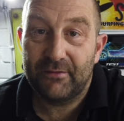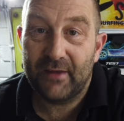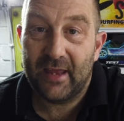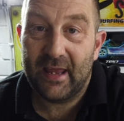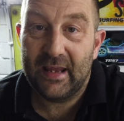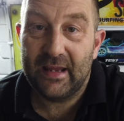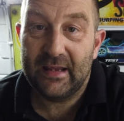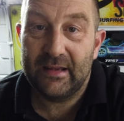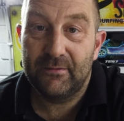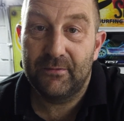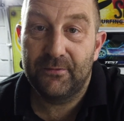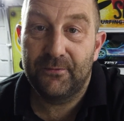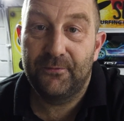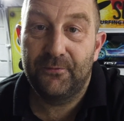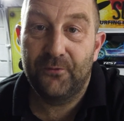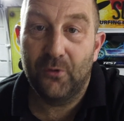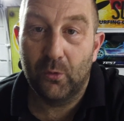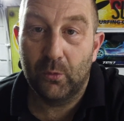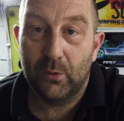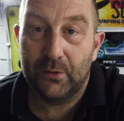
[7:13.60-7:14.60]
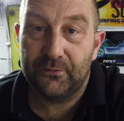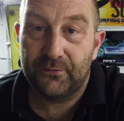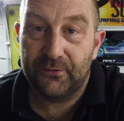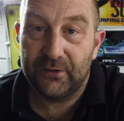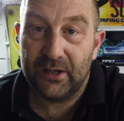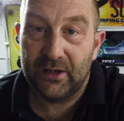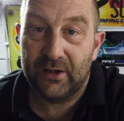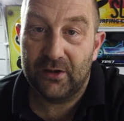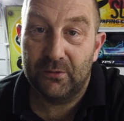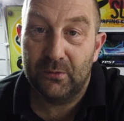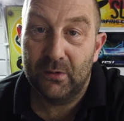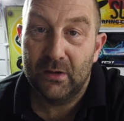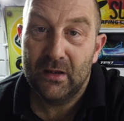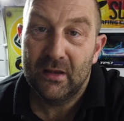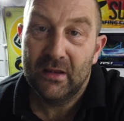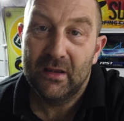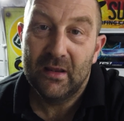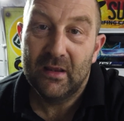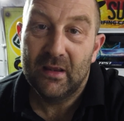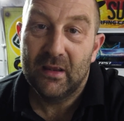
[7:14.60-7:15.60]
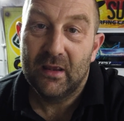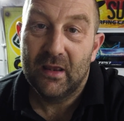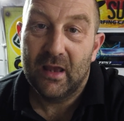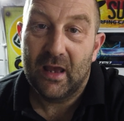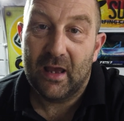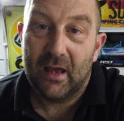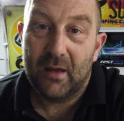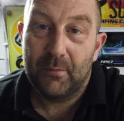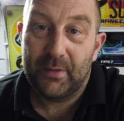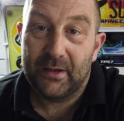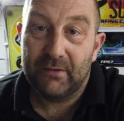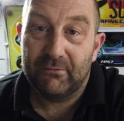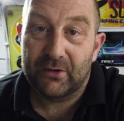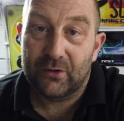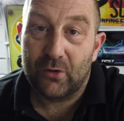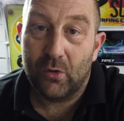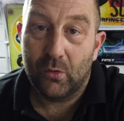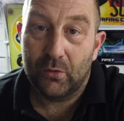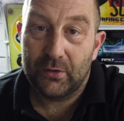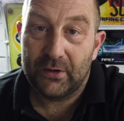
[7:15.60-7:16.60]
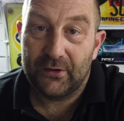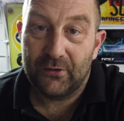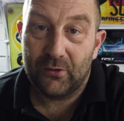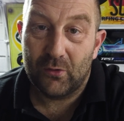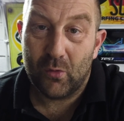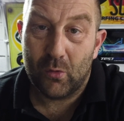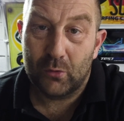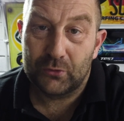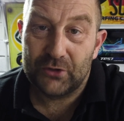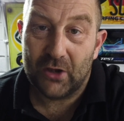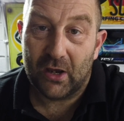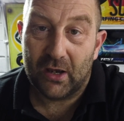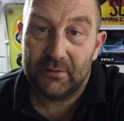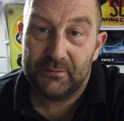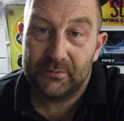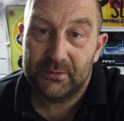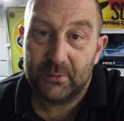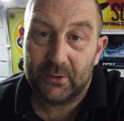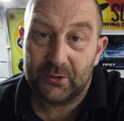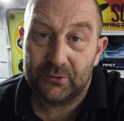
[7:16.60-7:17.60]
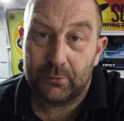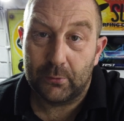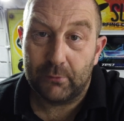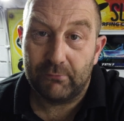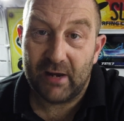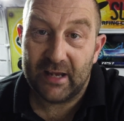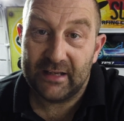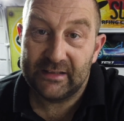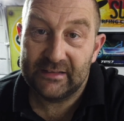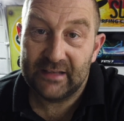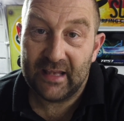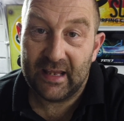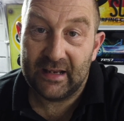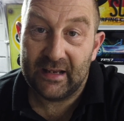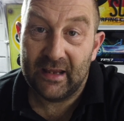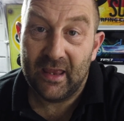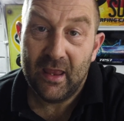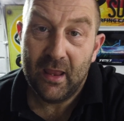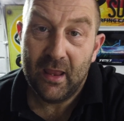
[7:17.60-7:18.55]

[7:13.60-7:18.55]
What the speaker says: a forward view being recorded at all times whilst we're racing.